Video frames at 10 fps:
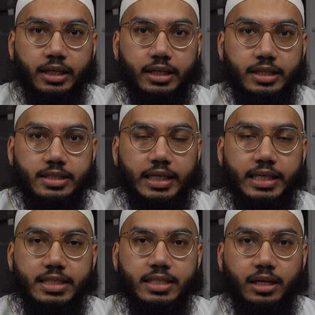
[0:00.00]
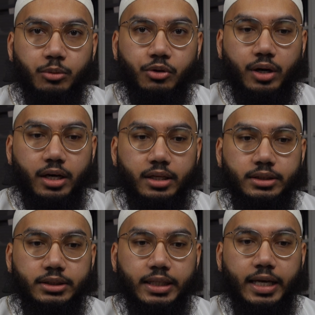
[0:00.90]
is he
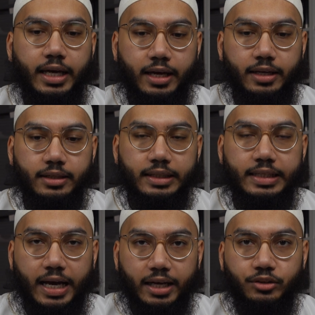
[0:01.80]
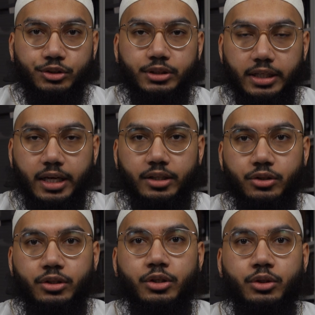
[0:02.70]
summarized and gathered
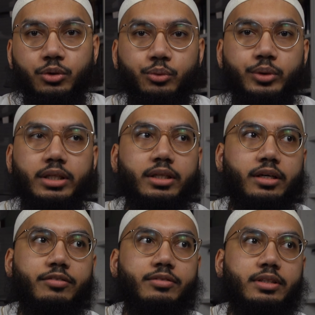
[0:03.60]
together three of